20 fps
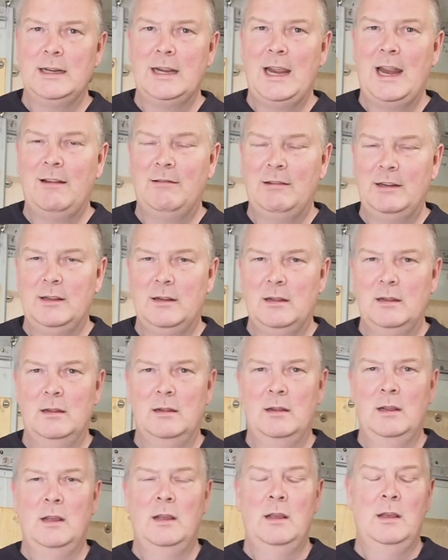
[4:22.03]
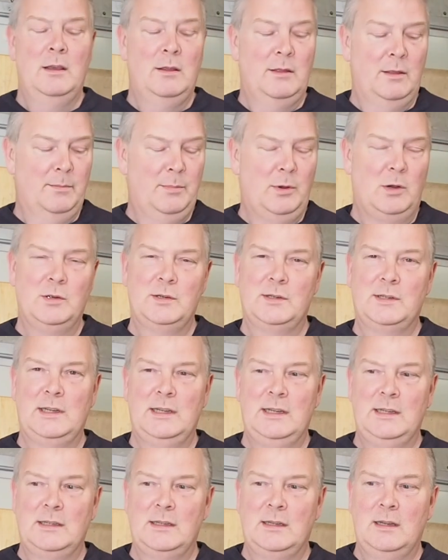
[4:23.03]
carry the
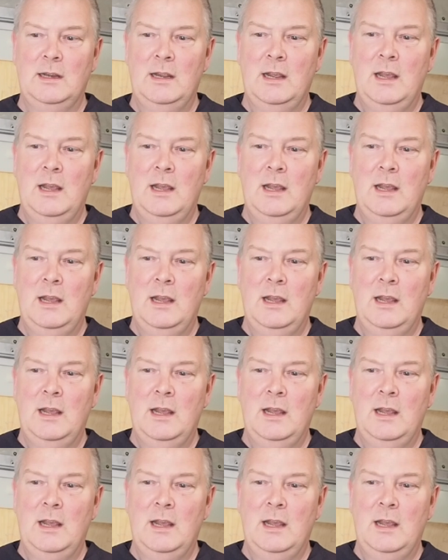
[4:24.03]
boxes,